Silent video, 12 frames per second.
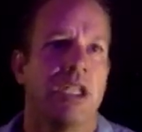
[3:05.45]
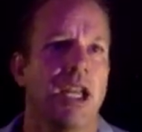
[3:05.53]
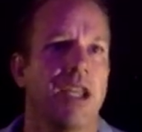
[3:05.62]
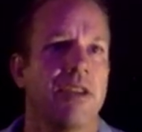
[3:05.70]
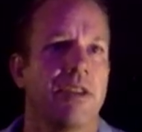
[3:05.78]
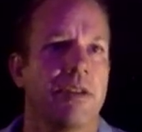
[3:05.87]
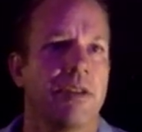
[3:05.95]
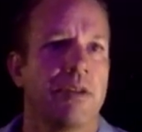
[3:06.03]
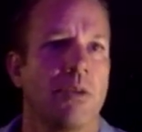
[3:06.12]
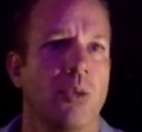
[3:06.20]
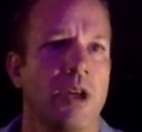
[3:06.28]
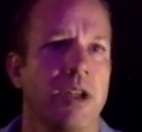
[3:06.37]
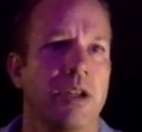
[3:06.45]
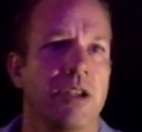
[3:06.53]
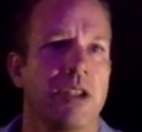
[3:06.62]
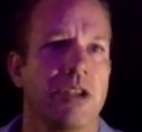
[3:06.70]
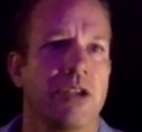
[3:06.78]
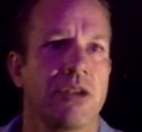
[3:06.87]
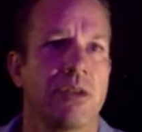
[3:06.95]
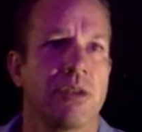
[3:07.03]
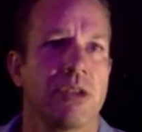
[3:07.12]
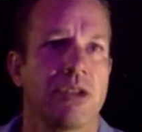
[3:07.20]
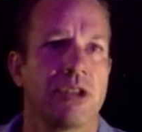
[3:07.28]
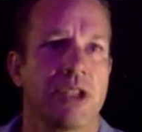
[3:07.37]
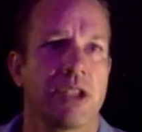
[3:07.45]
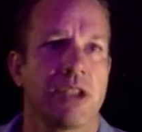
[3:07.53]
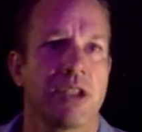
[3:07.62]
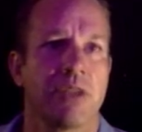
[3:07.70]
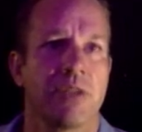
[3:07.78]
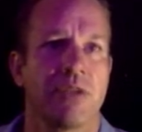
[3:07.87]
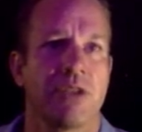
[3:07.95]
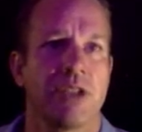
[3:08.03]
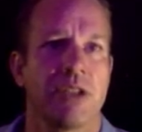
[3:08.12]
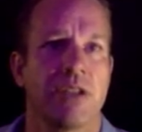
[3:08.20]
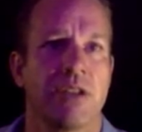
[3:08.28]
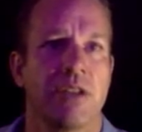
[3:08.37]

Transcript: And where these two intersect, as we've said,